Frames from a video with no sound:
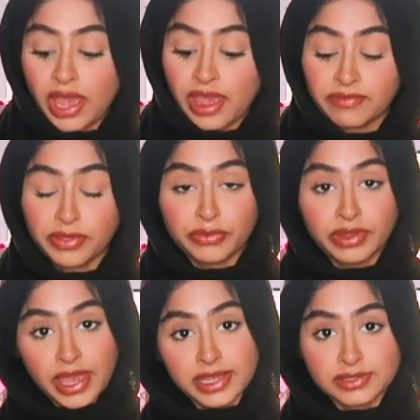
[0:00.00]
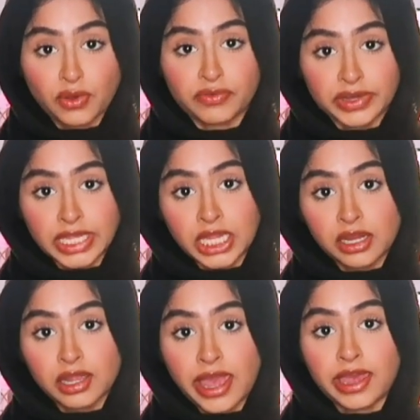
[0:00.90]
I have 3 eggs over
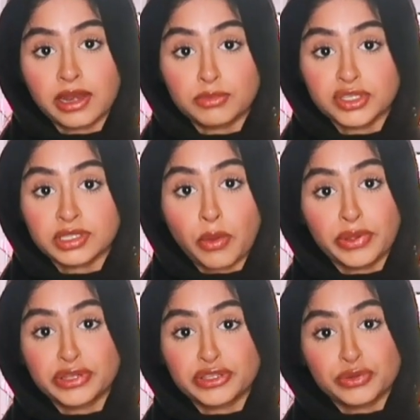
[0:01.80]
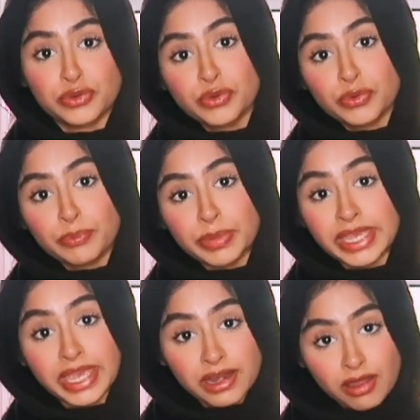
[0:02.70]
here and I'm just going to
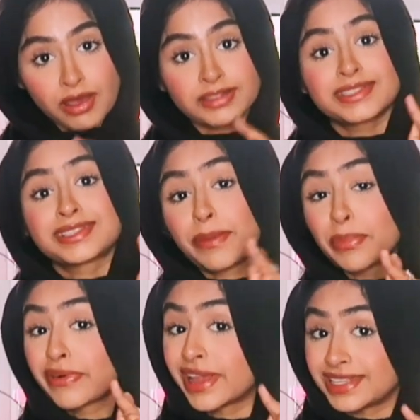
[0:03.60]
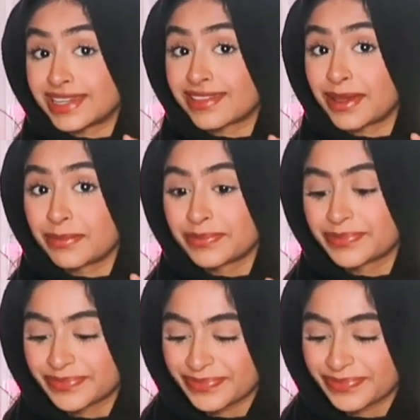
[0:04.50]
begin on separating them.